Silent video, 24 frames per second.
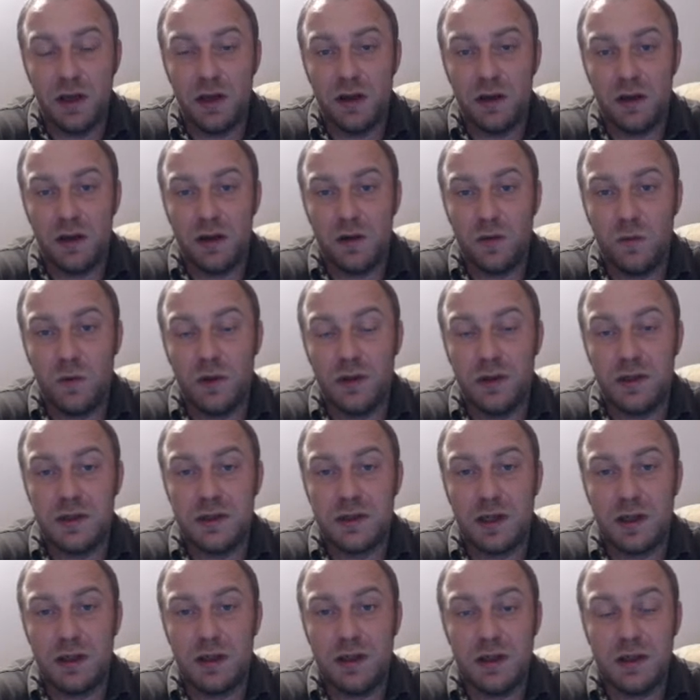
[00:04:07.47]
uh, with
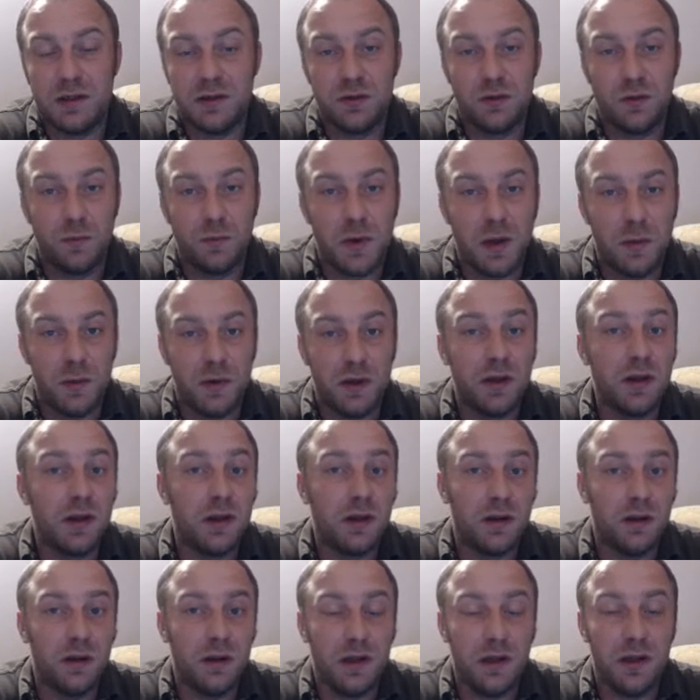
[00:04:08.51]
these ideas to maybe
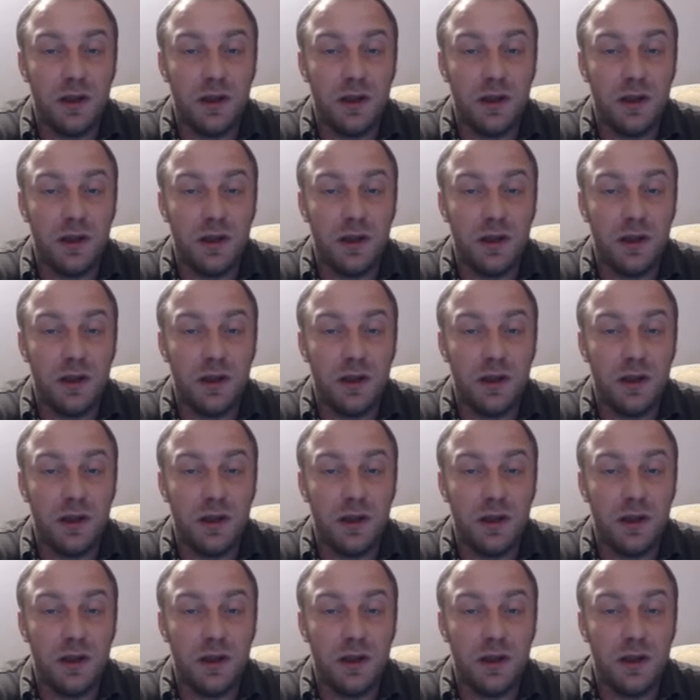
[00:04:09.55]
uh,